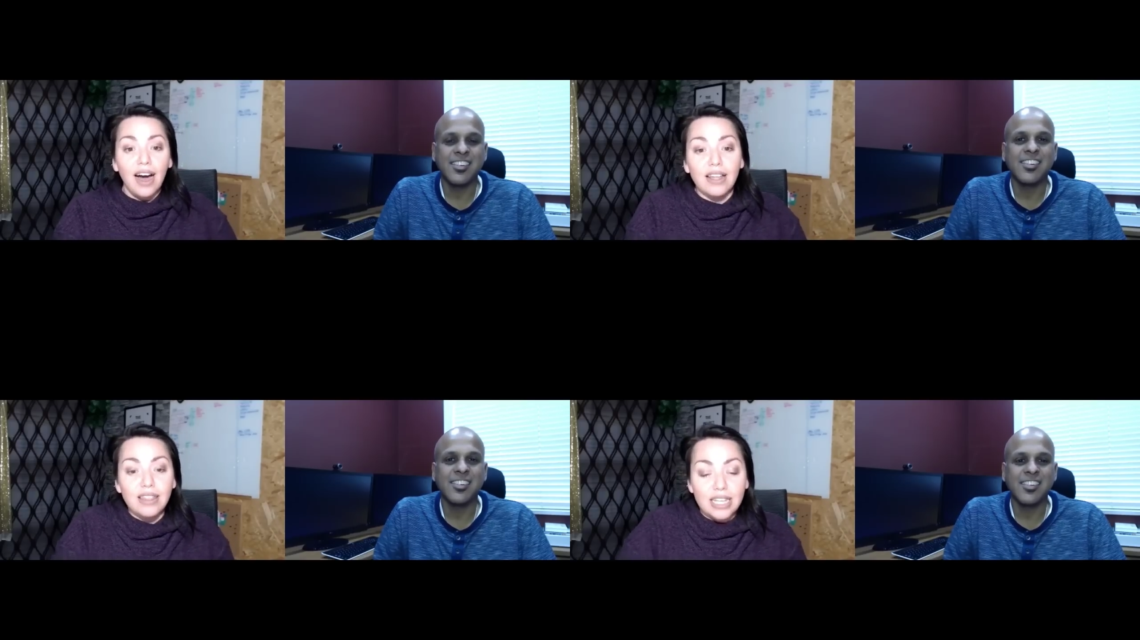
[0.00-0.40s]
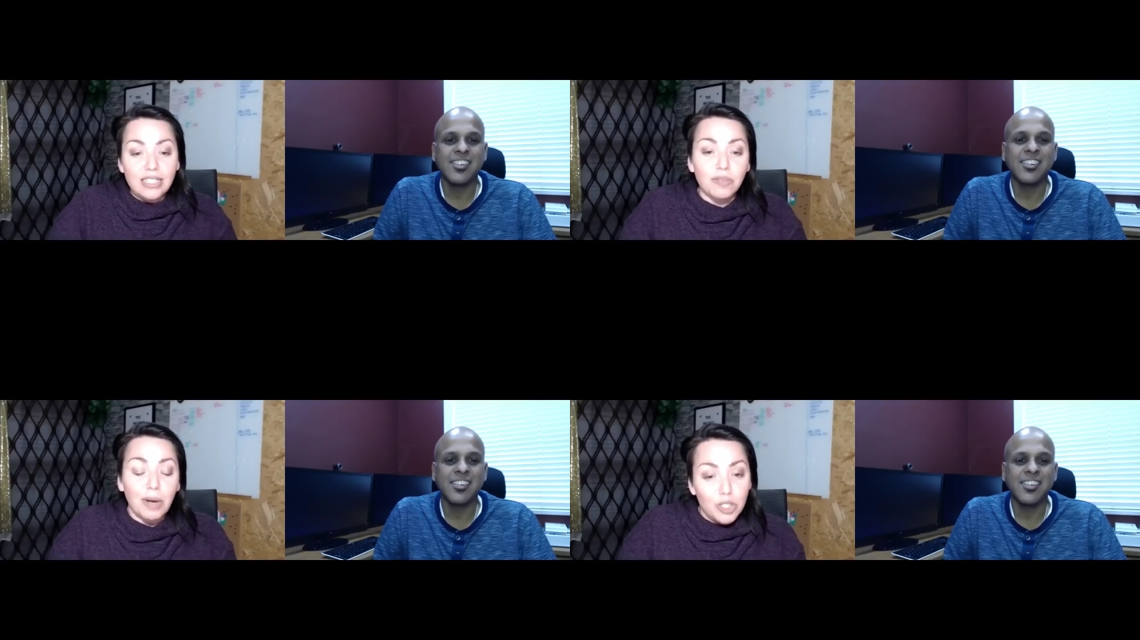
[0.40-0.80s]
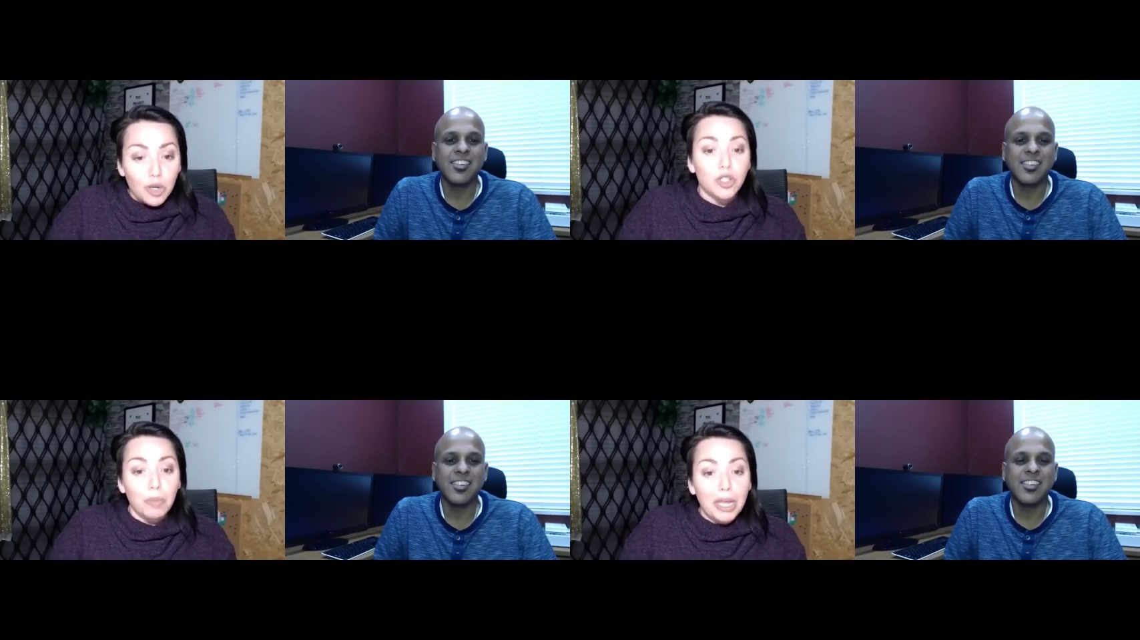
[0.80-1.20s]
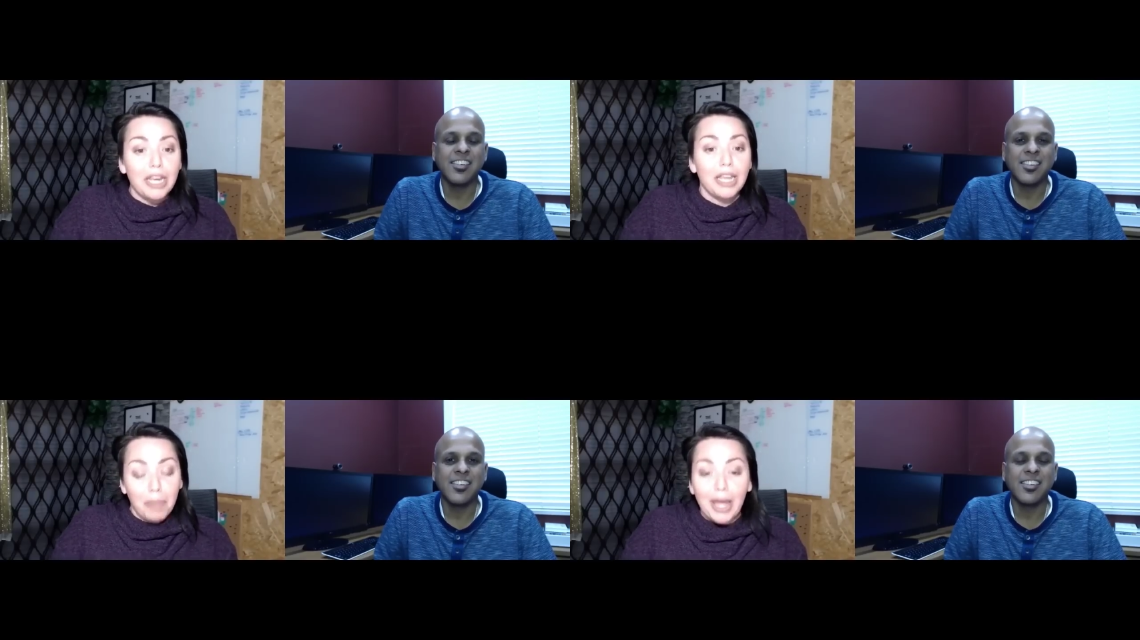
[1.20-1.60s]
Speaker 1: this is my social
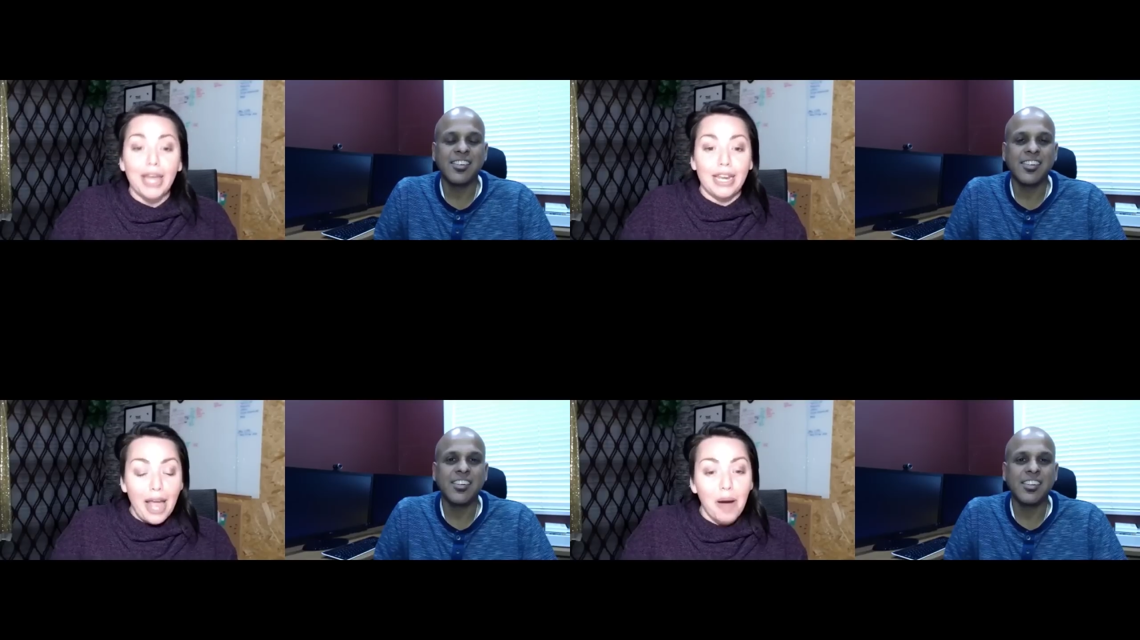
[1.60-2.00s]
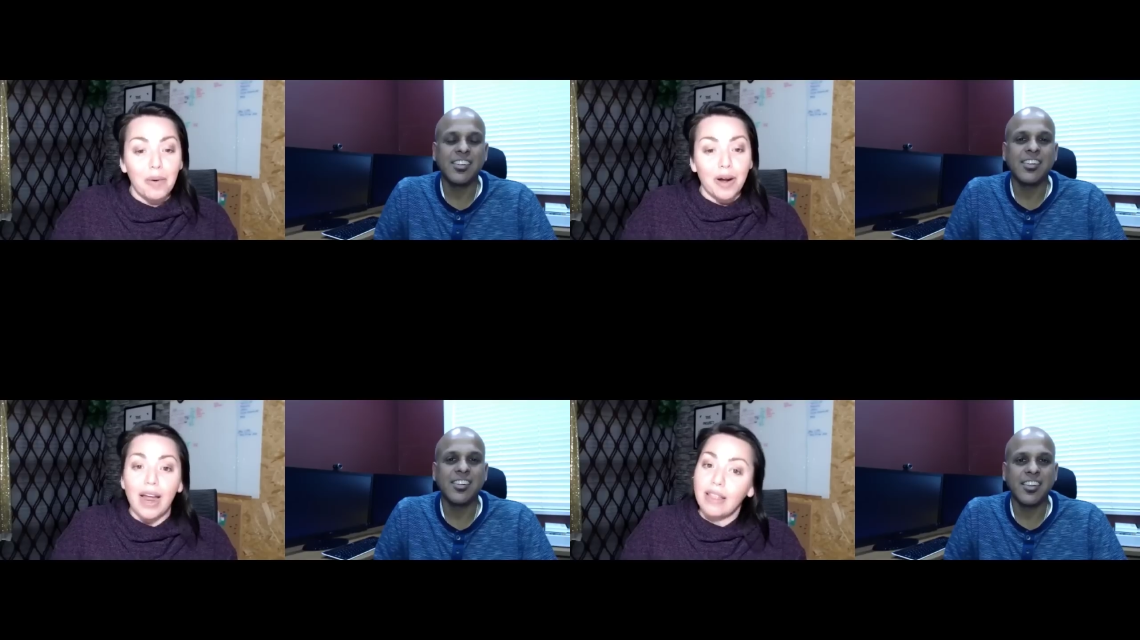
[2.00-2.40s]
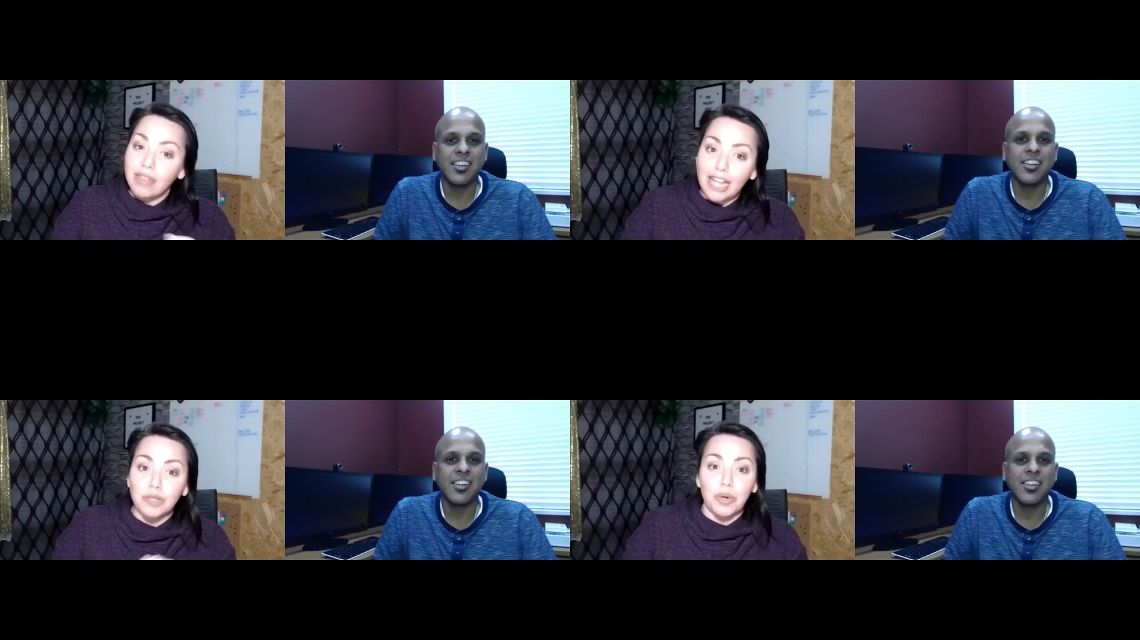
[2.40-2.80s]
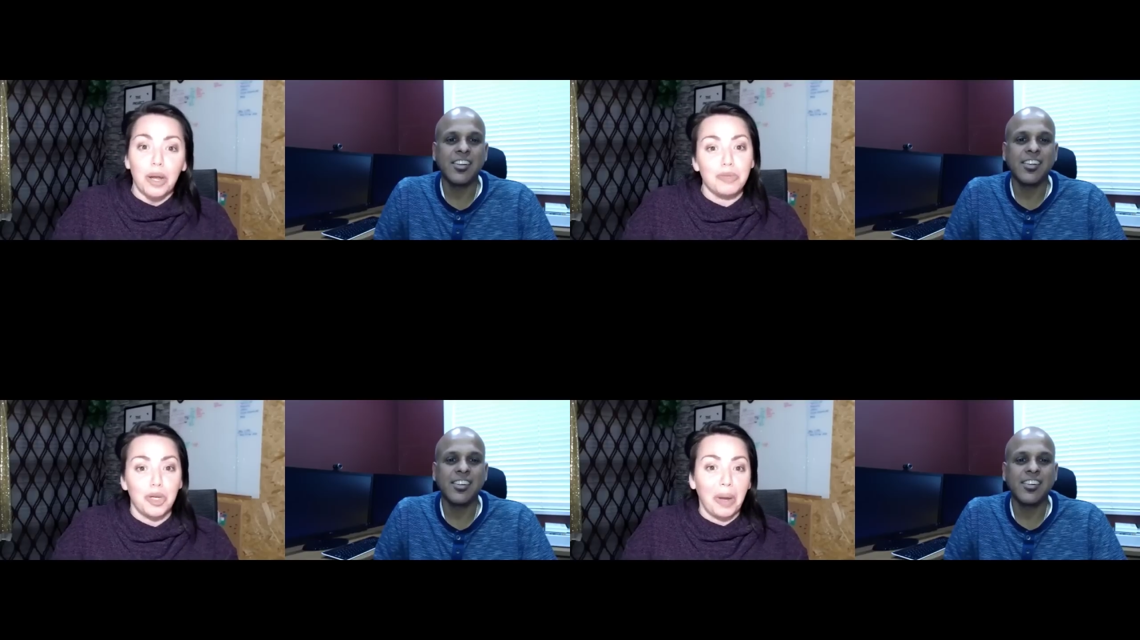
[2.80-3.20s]
media planning hour and that's what i'm
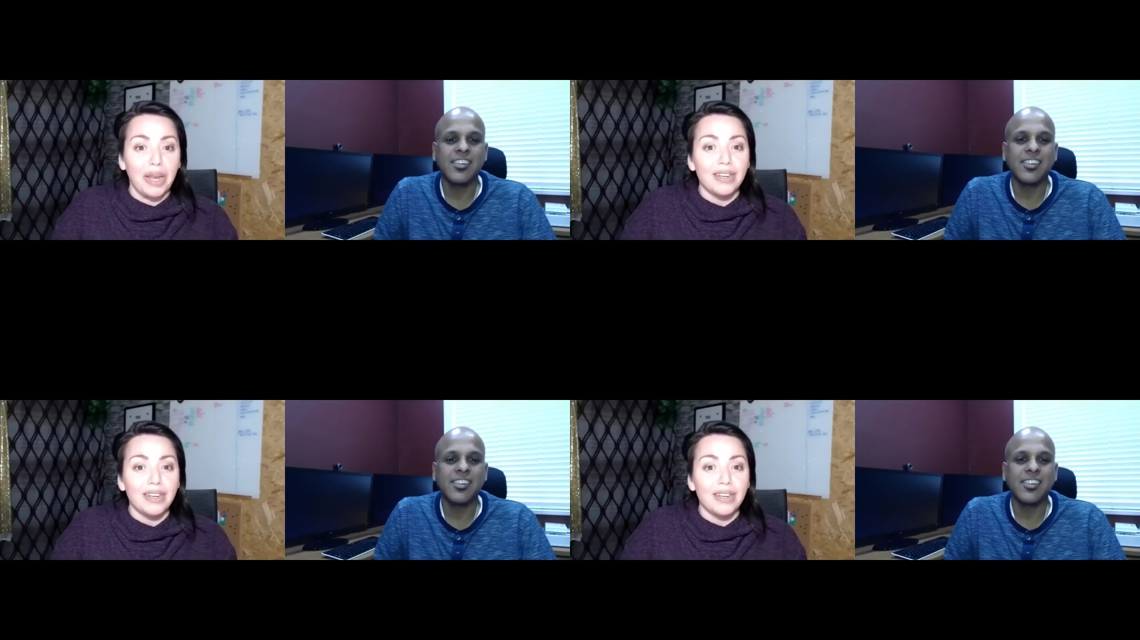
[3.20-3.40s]
doing